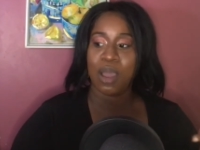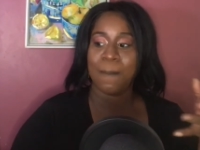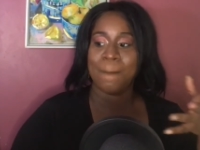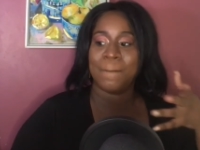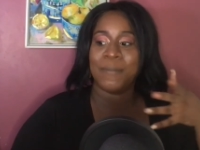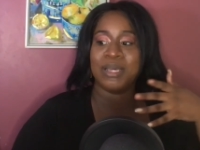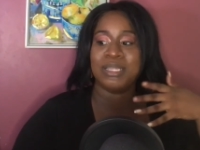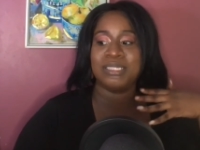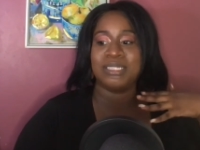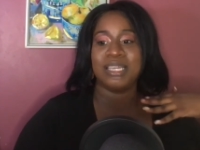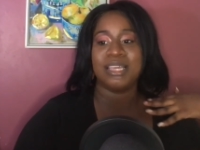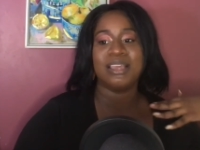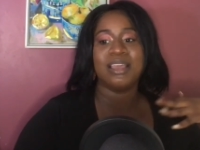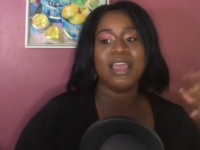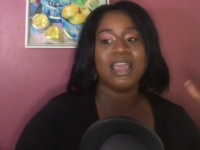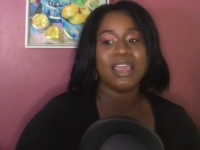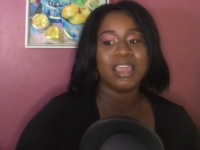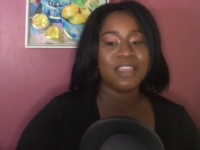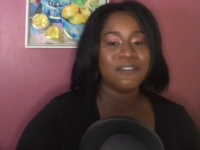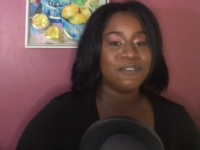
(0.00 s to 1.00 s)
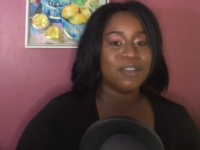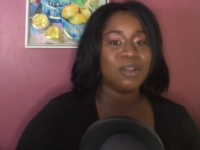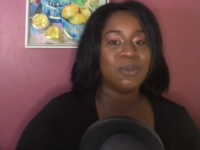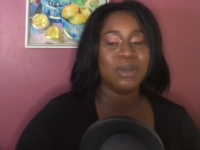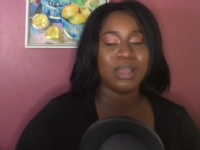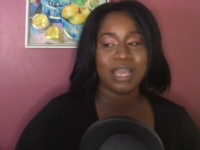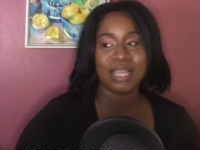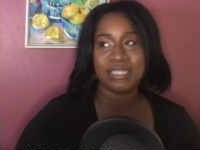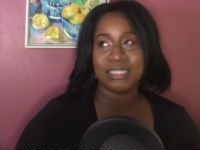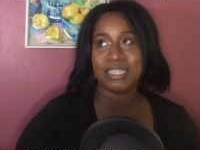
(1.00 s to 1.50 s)
but if you look
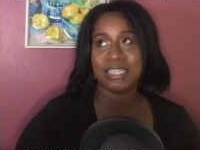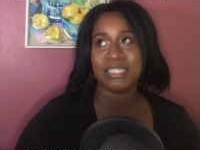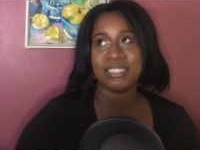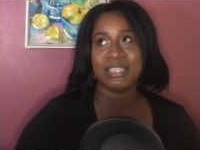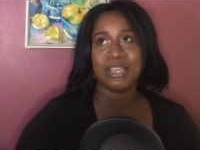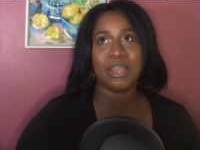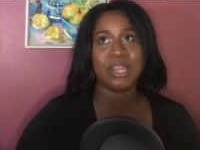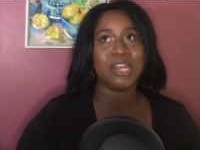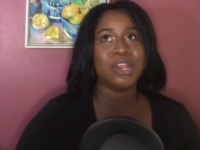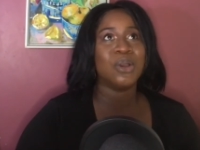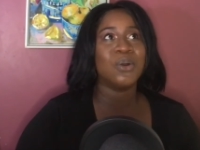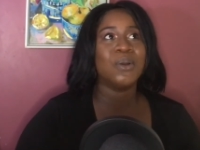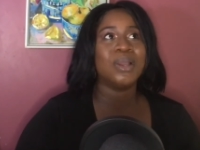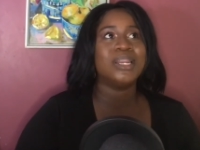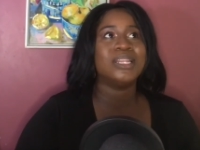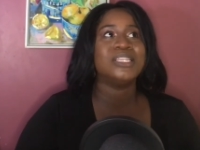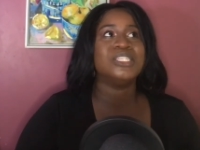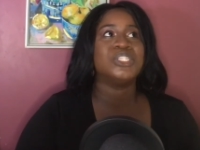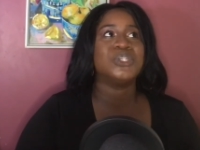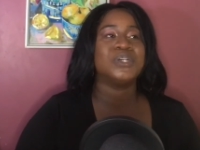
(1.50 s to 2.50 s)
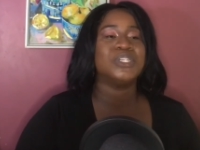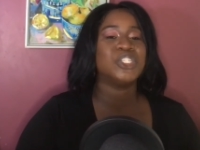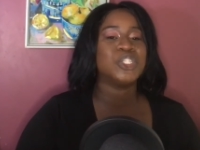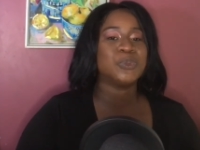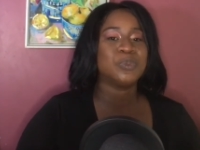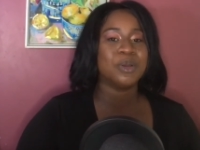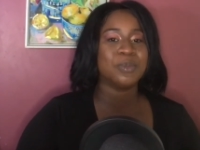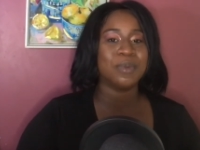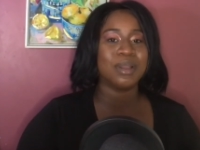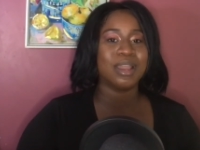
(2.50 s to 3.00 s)
at it, if you're going into a
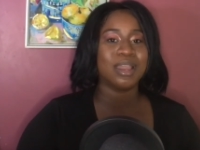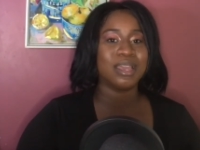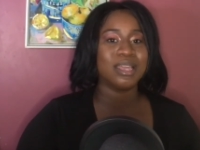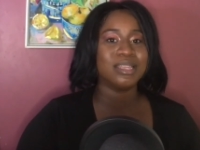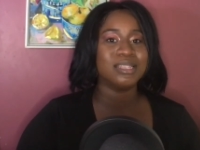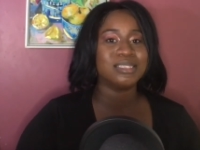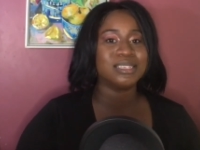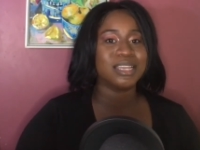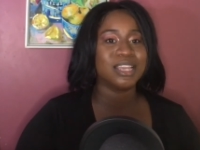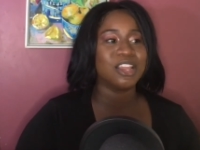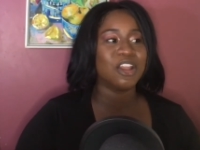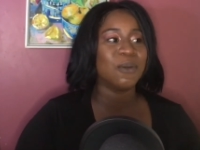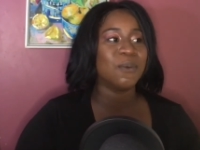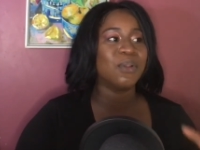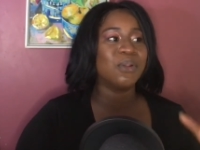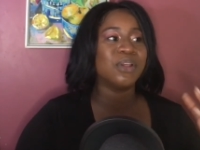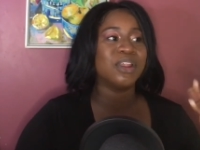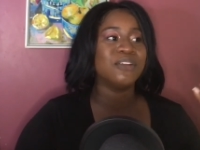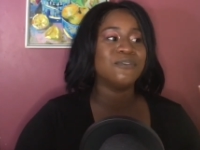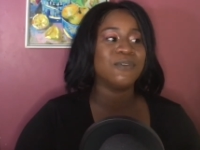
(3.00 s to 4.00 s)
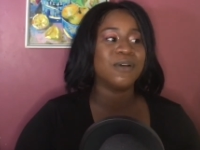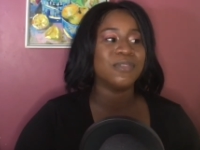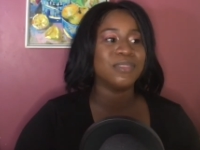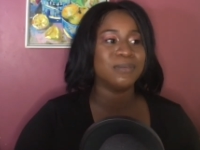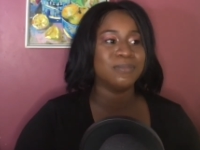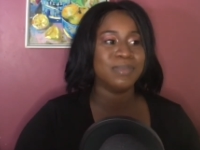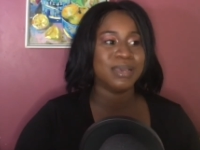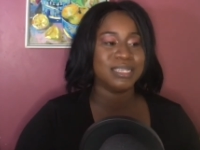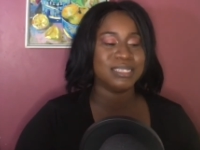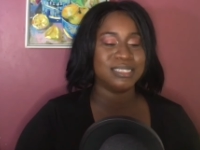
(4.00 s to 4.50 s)
supermarket, you're looking for the
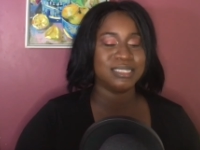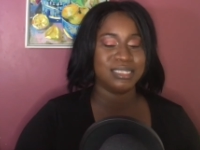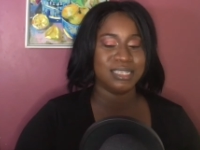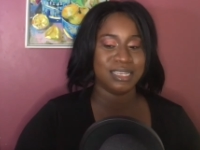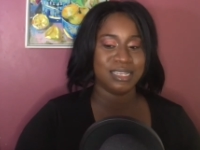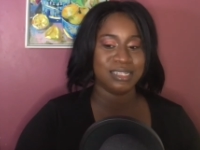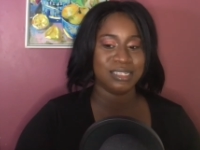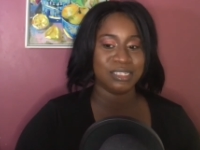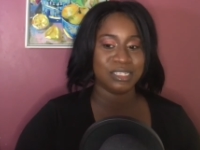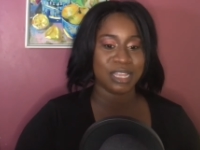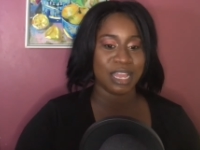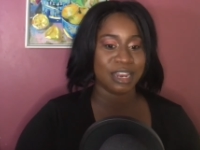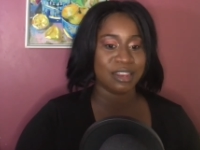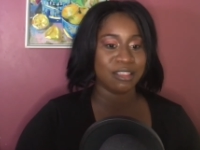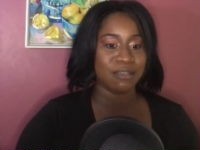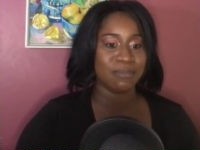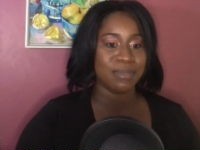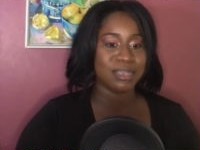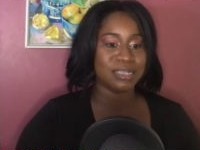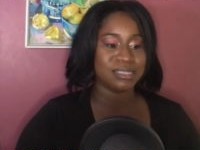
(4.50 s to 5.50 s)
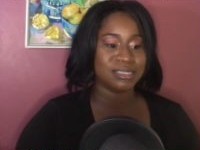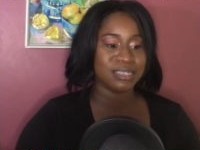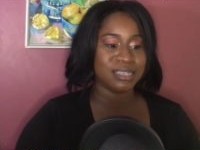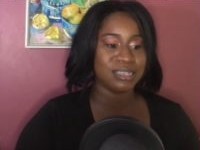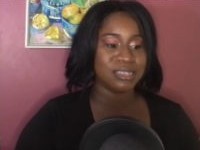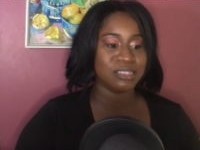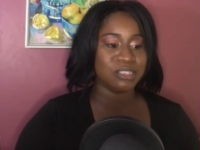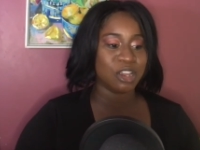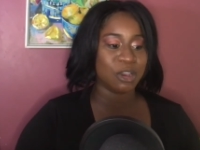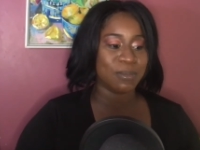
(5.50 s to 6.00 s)
best deals, and the best
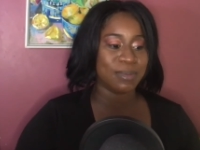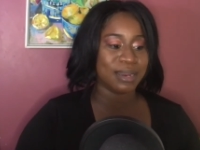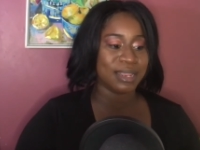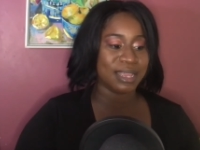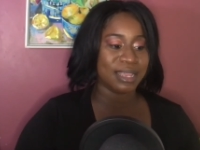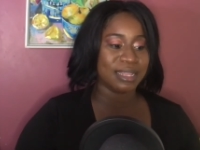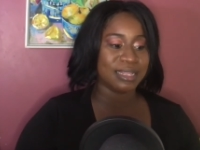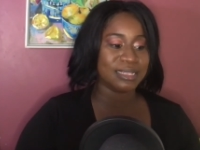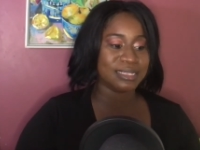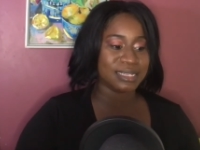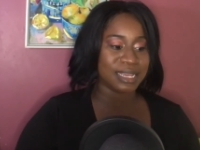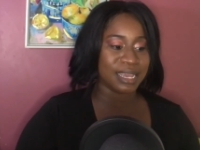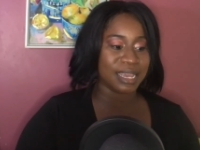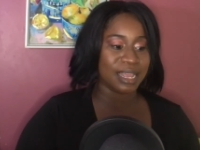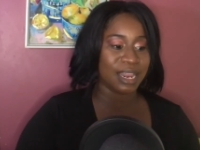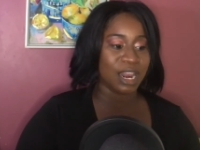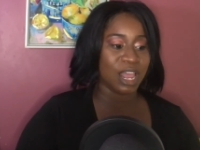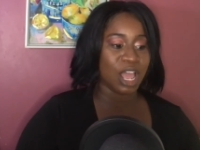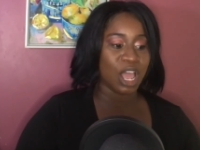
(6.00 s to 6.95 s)
deals normally entail